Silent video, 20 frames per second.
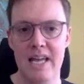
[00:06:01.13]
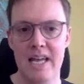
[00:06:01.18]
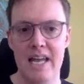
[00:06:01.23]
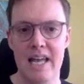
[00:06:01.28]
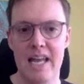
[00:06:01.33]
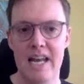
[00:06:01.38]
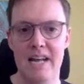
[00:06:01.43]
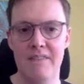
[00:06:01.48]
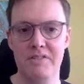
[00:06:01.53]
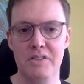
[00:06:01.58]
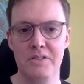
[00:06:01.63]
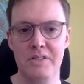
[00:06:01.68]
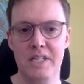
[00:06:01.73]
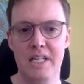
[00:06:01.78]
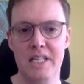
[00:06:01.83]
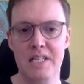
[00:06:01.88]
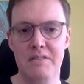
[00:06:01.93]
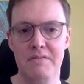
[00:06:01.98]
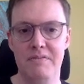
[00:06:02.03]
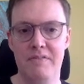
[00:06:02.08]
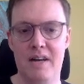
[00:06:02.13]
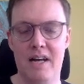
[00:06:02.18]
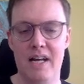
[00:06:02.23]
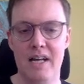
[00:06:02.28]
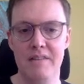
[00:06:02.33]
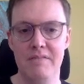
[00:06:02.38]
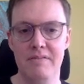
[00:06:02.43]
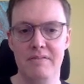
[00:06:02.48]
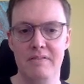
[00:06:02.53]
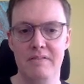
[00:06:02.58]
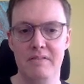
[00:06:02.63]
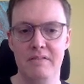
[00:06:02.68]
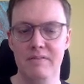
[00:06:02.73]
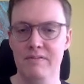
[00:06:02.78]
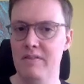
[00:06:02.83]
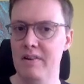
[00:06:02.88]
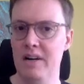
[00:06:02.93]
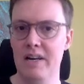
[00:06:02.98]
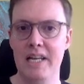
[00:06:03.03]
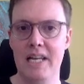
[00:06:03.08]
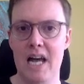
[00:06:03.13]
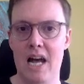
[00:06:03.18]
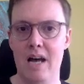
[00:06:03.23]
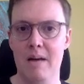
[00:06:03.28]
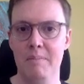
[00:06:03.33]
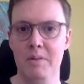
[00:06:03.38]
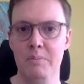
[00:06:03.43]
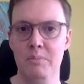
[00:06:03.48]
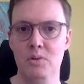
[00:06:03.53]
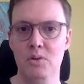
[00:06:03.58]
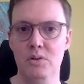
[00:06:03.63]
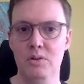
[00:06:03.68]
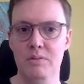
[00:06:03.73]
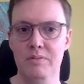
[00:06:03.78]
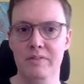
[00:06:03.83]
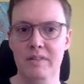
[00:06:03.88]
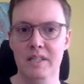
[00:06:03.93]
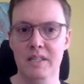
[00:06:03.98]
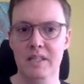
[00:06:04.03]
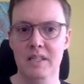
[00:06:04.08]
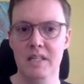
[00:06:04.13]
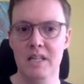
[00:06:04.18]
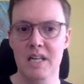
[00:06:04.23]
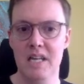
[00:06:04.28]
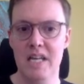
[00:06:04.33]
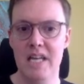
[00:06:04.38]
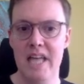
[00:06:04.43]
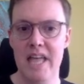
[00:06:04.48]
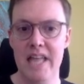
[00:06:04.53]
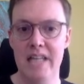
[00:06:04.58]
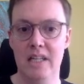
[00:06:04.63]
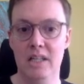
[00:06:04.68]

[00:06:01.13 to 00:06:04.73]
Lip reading: And after knight e5, very common move in the